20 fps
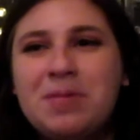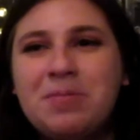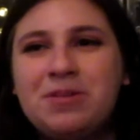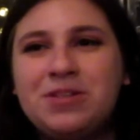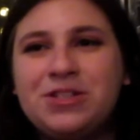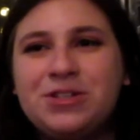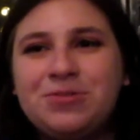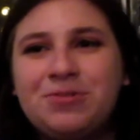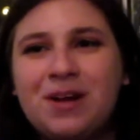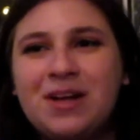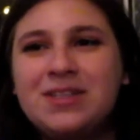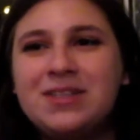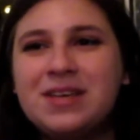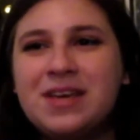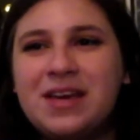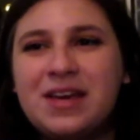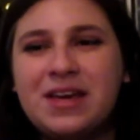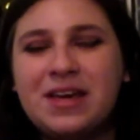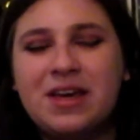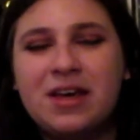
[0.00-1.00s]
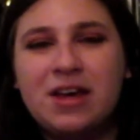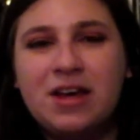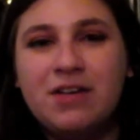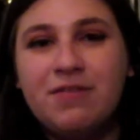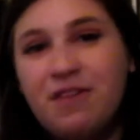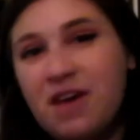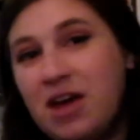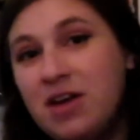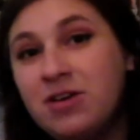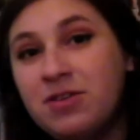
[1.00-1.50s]
but she writes like
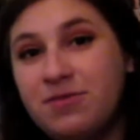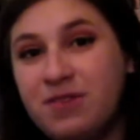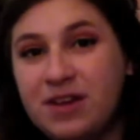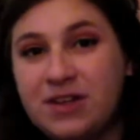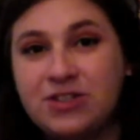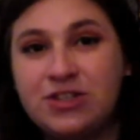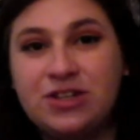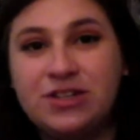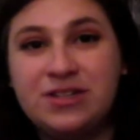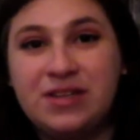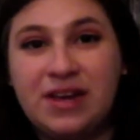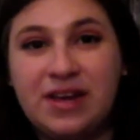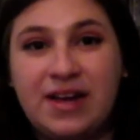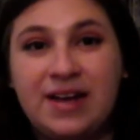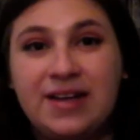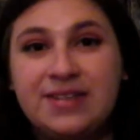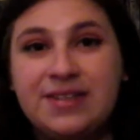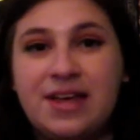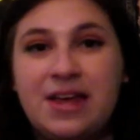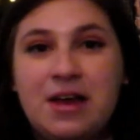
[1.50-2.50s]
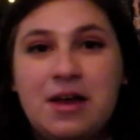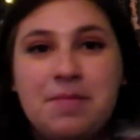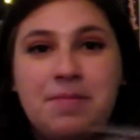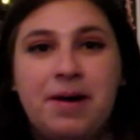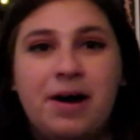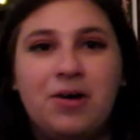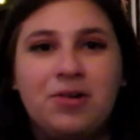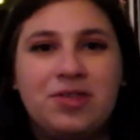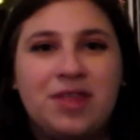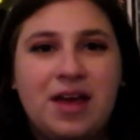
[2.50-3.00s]
fan fictions, like I said,
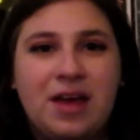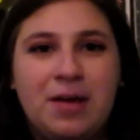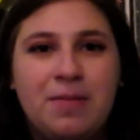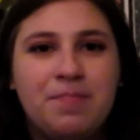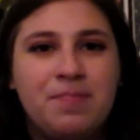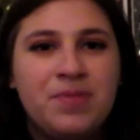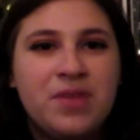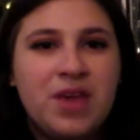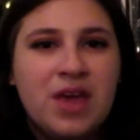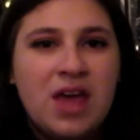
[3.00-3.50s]
about them.